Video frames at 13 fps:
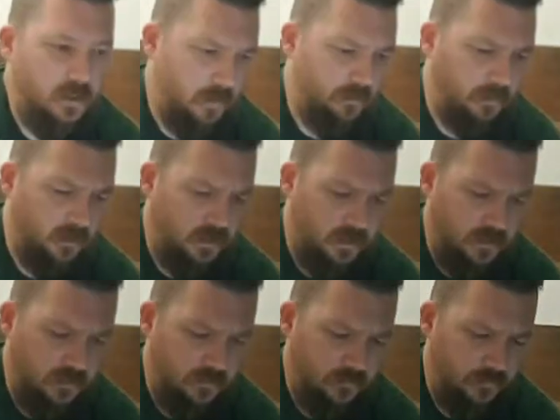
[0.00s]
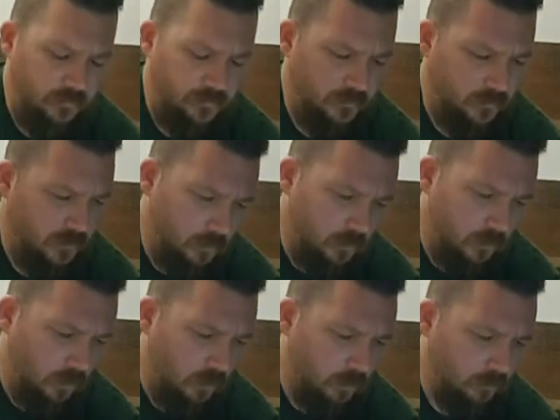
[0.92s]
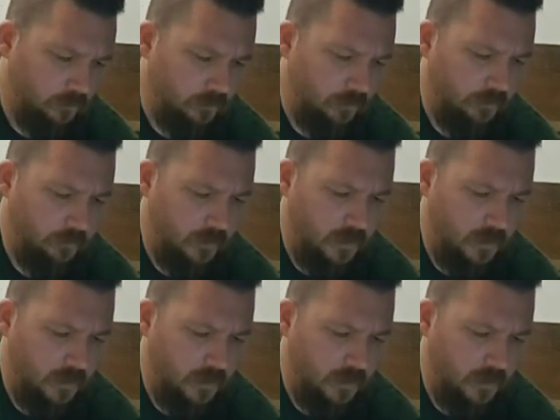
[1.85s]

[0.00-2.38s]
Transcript: Um, I believe Arngrim